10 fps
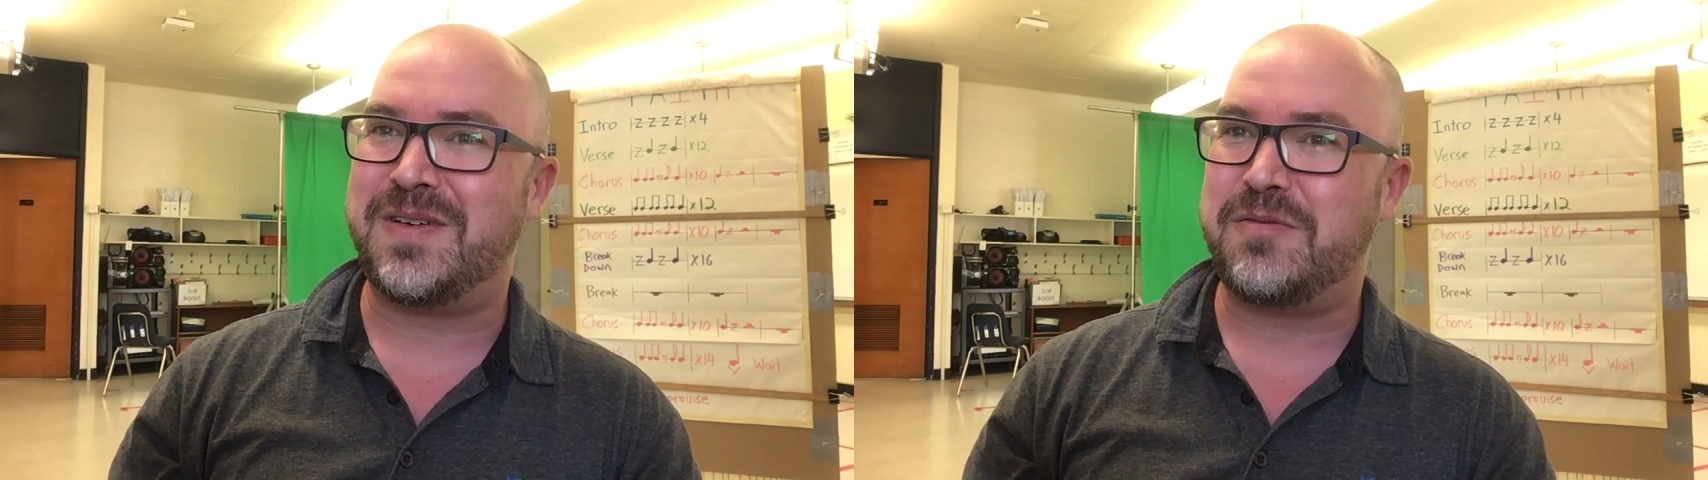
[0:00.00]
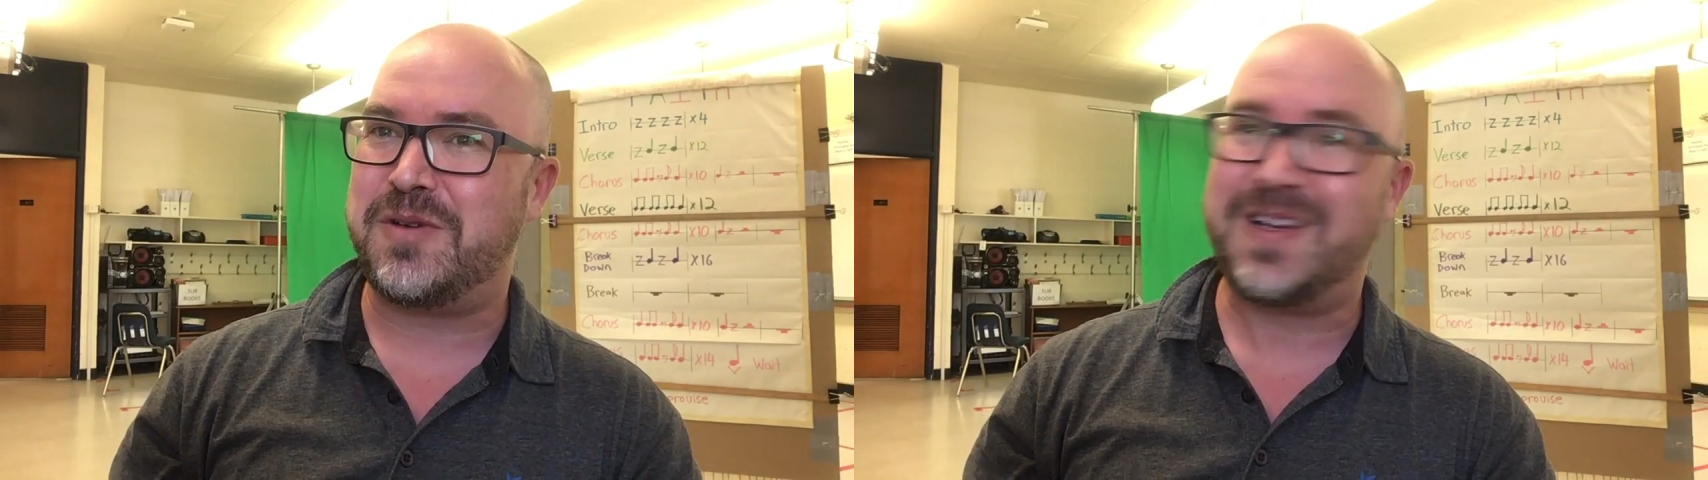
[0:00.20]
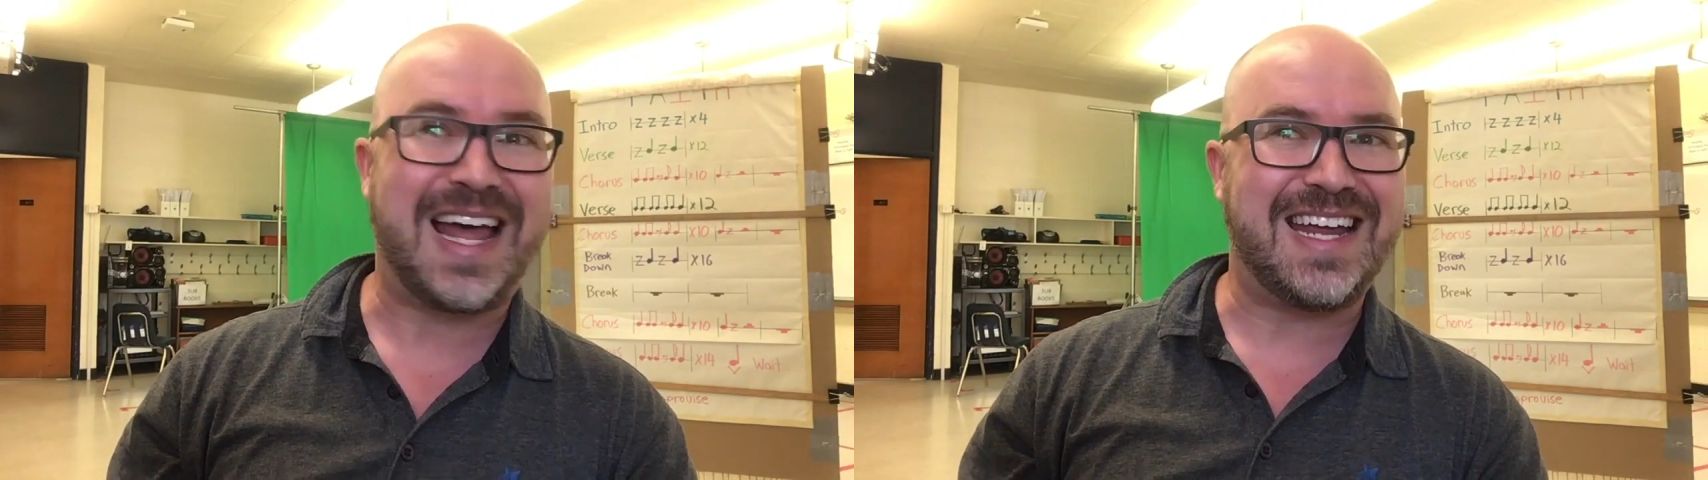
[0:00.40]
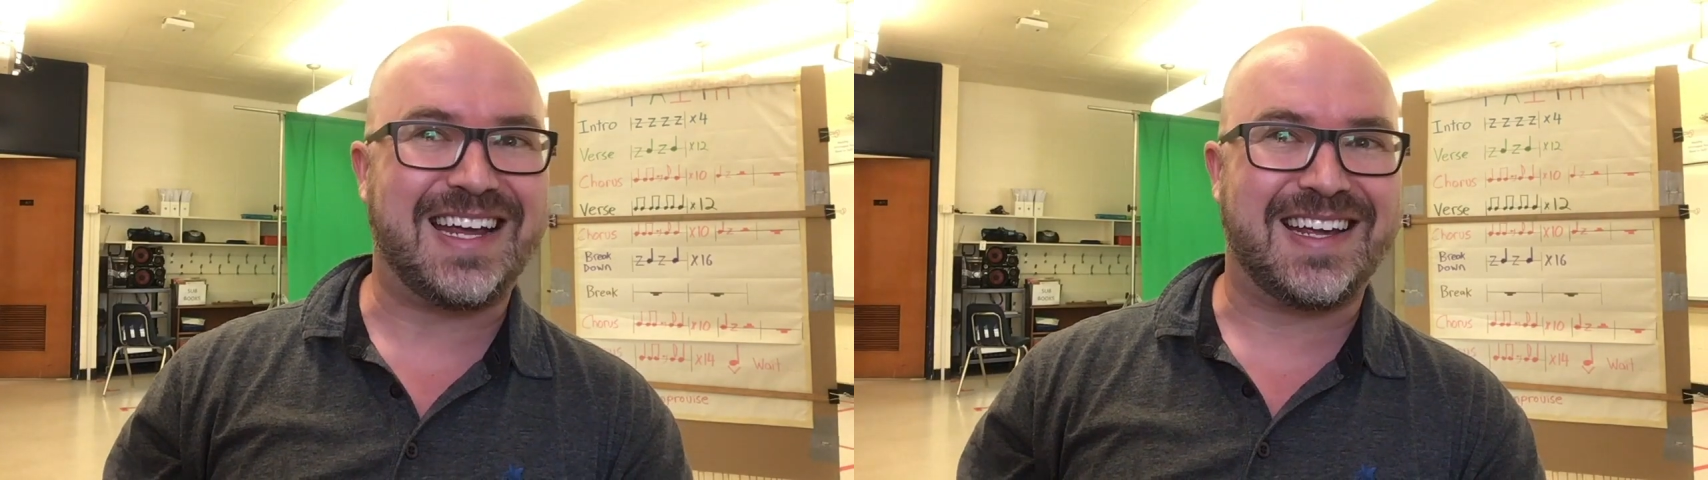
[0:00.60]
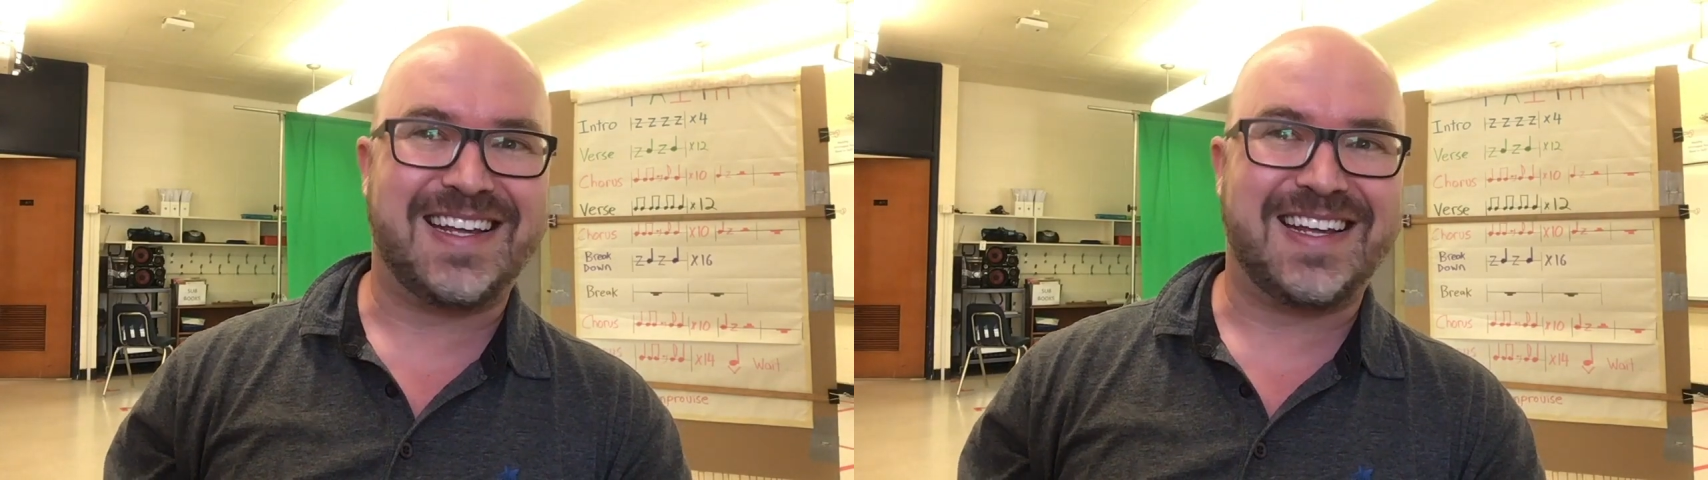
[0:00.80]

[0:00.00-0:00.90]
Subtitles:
would like.